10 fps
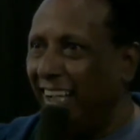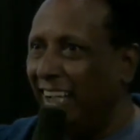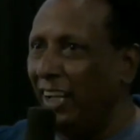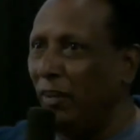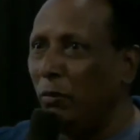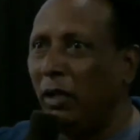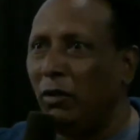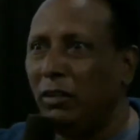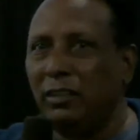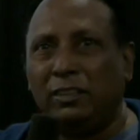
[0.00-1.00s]
And oh my
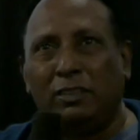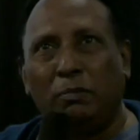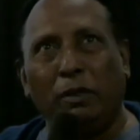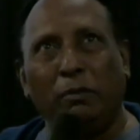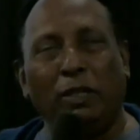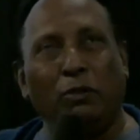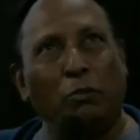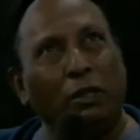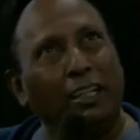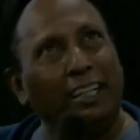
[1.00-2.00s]
God, this is made by a
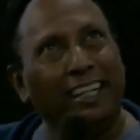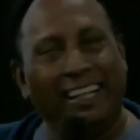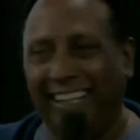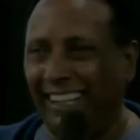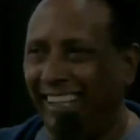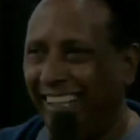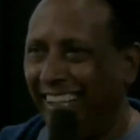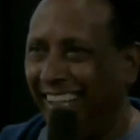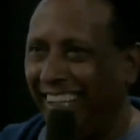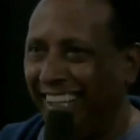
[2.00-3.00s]
woman?
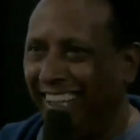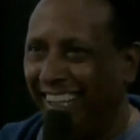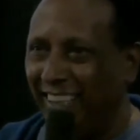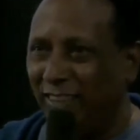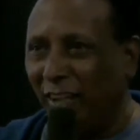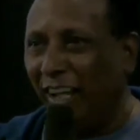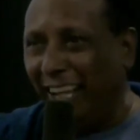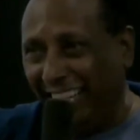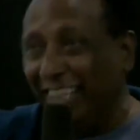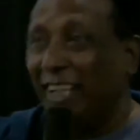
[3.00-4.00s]
So,
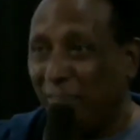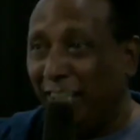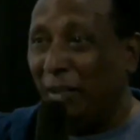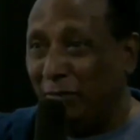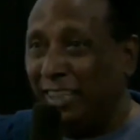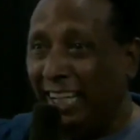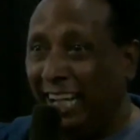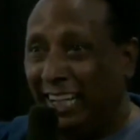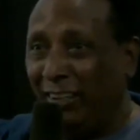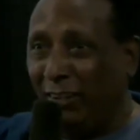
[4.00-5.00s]
and that's what I'm saying.
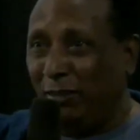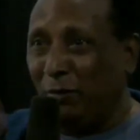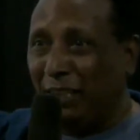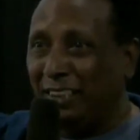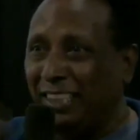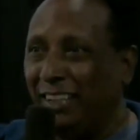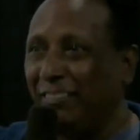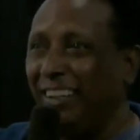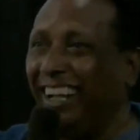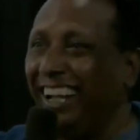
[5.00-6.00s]
I talk to
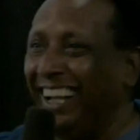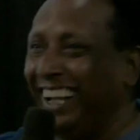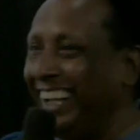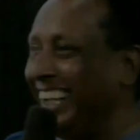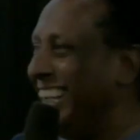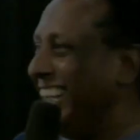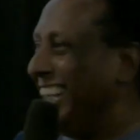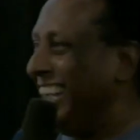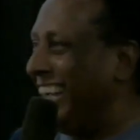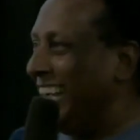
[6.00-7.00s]
myself.
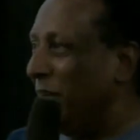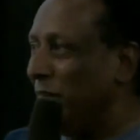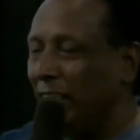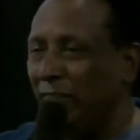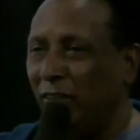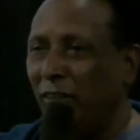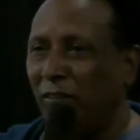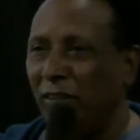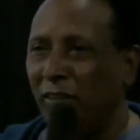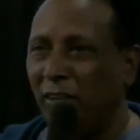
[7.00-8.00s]
I mean,
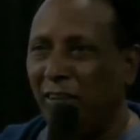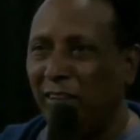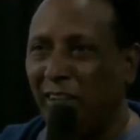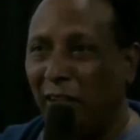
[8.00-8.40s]
whatever.